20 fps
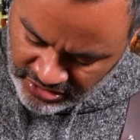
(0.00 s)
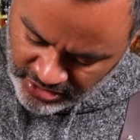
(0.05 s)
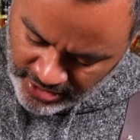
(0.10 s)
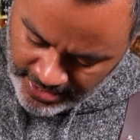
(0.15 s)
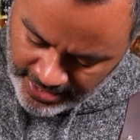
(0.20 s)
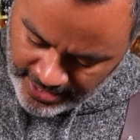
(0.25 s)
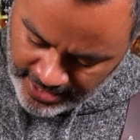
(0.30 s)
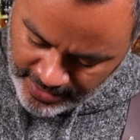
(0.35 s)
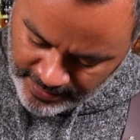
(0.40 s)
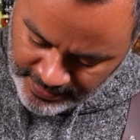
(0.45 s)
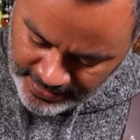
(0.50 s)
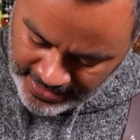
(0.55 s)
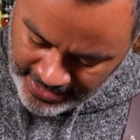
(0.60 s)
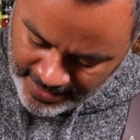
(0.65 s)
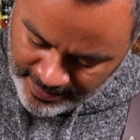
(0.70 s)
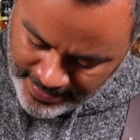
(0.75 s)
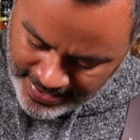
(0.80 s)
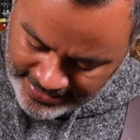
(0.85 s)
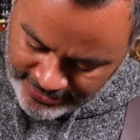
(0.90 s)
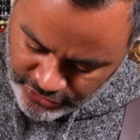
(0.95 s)
I
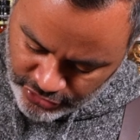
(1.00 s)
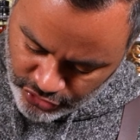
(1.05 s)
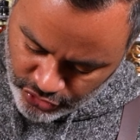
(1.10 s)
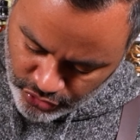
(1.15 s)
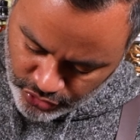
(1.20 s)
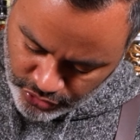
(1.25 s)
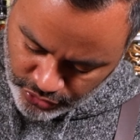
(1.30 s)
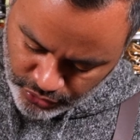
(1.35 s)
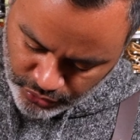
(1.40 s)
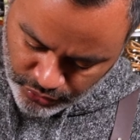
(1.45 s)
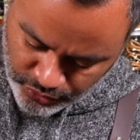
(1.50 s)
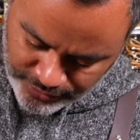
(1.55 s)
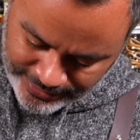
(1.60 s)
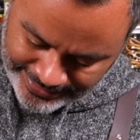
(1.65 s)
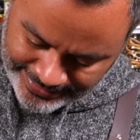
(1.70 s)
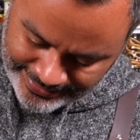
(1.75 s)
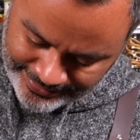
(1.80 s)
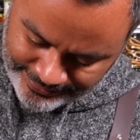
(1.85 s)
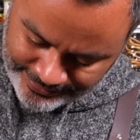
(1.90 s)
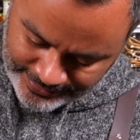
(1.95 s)
imagine you could use
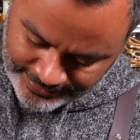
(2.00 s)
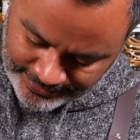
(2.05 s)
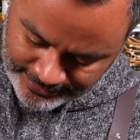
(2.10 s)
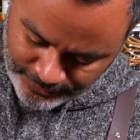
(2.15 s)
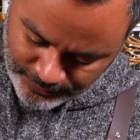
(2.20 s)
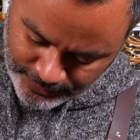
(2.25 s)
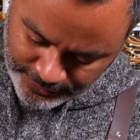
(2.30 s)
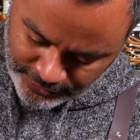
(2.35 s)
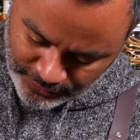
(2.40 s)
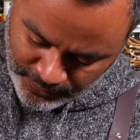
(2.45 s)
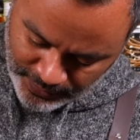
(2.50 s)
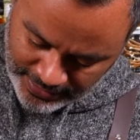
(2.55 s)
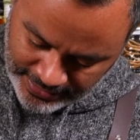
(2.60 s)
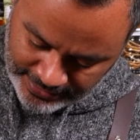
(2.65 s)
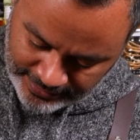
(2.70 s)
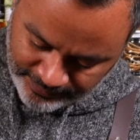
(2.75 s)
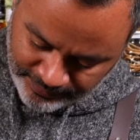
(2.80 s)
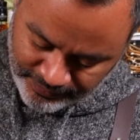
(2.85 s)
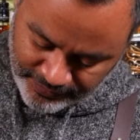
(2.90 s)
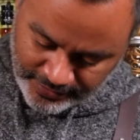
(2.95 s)
any color one you
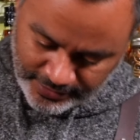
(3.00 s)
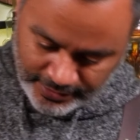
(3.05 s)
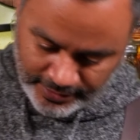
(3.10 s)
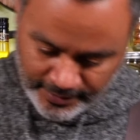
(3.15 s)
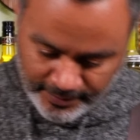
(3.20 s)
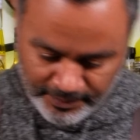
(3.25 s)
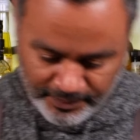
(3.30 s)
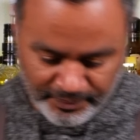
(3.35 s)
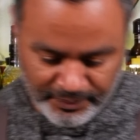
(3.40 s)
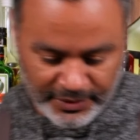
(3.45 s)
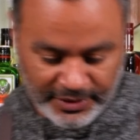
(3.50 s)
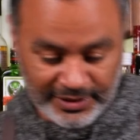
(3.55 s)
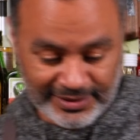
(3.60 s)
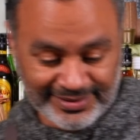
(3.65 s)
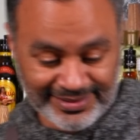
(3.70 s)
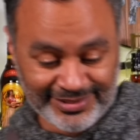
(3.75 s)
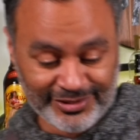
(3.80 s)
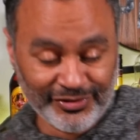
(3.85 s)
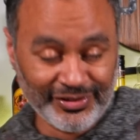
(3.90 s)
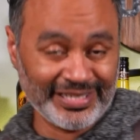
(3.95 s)
want, because
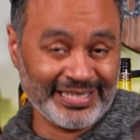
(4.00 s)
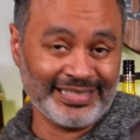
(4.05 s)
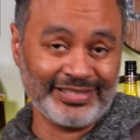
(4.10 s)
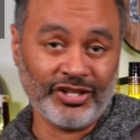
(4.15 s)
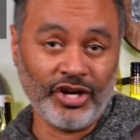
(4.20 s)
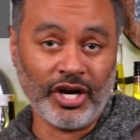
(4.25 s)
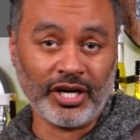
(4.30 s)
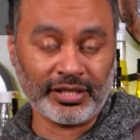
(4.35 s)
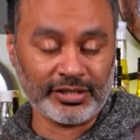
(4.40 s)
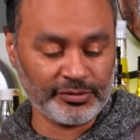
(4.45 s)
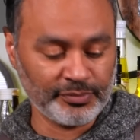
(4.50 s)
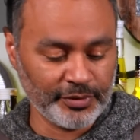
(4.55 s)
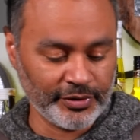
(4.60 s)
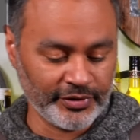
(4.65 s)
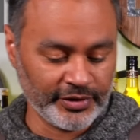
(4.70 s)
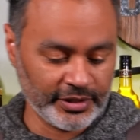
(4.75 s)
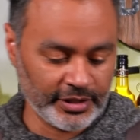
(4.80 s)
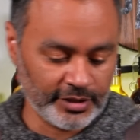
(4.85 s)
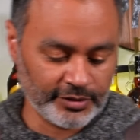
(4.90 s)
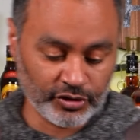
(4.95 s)
it's already a dark
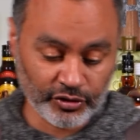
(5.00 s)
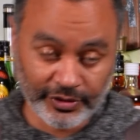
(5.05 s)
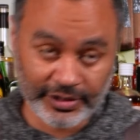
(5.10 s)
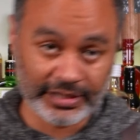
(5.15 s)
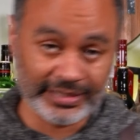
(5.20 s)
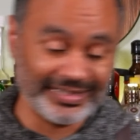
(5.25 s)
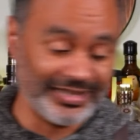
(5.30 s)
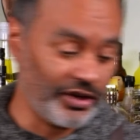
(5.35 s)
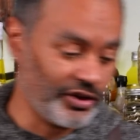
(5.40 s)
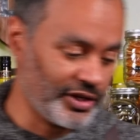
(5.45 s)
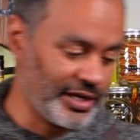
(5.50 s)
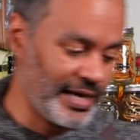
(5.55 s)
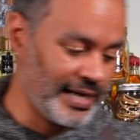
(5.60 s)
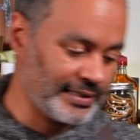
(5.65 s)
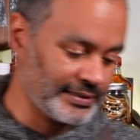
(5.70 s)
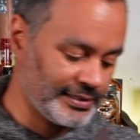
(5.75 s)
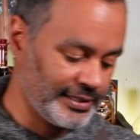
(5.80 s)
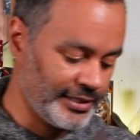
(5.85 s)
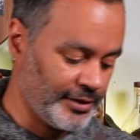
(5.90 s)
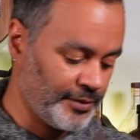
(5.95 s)
spirit. It's already a dark
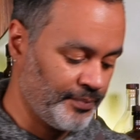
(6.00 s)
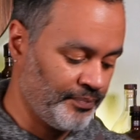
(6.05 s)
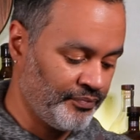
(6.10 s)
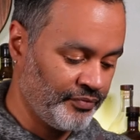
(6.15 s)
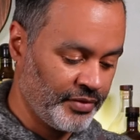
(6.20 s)
cocktail.